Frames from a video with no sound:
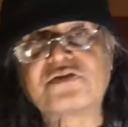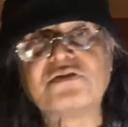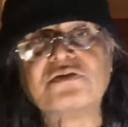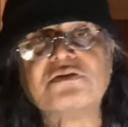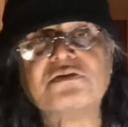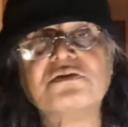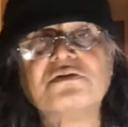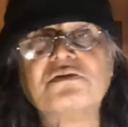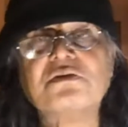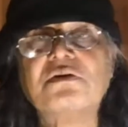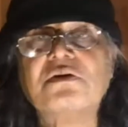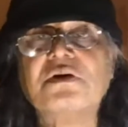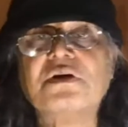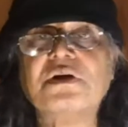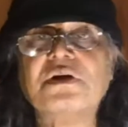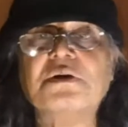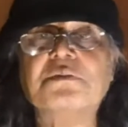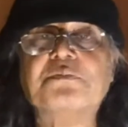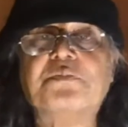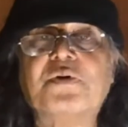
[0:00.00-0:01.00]
to
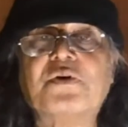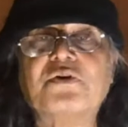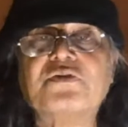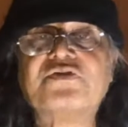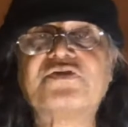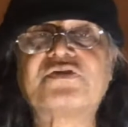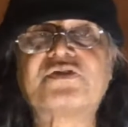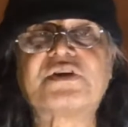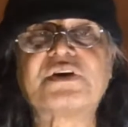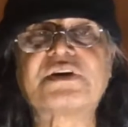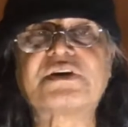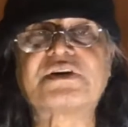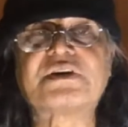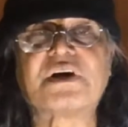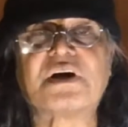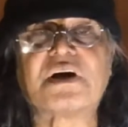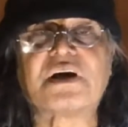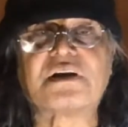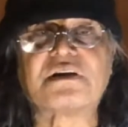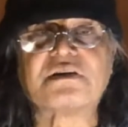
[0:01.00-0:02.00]
impose
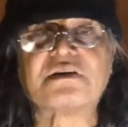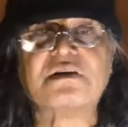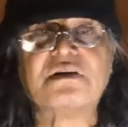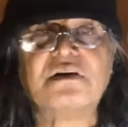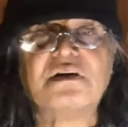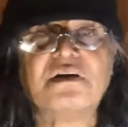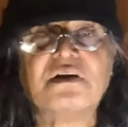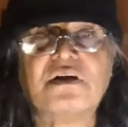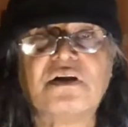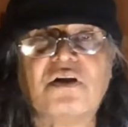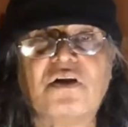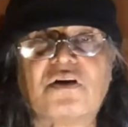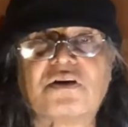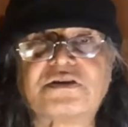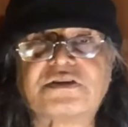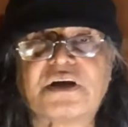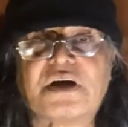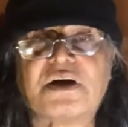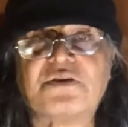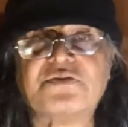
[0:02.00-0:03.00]
stricter
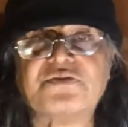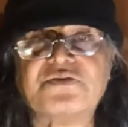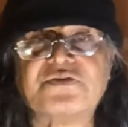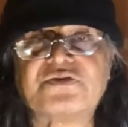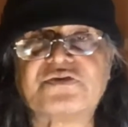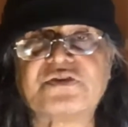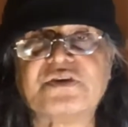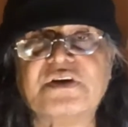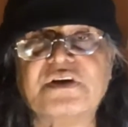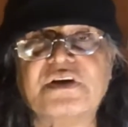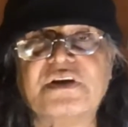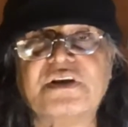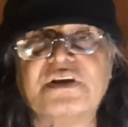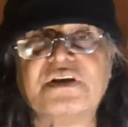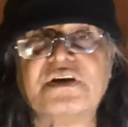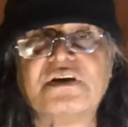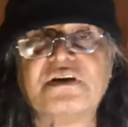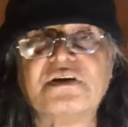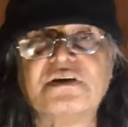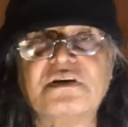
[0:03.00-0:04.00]
lockdowns in
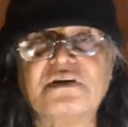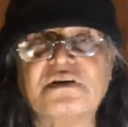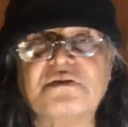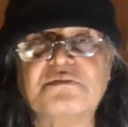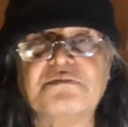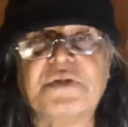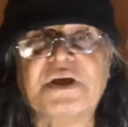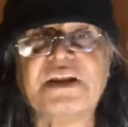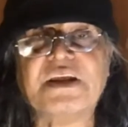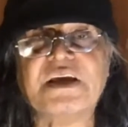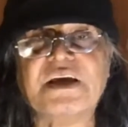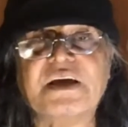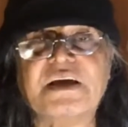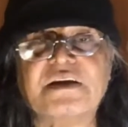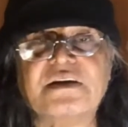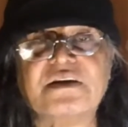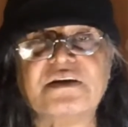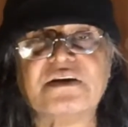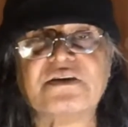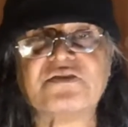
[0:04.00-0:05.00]
many
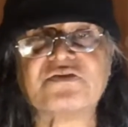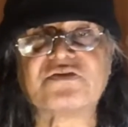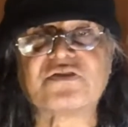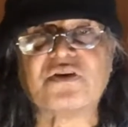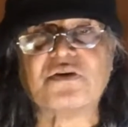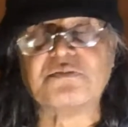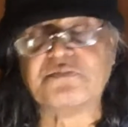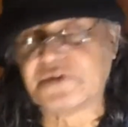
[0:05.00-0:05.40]
areas of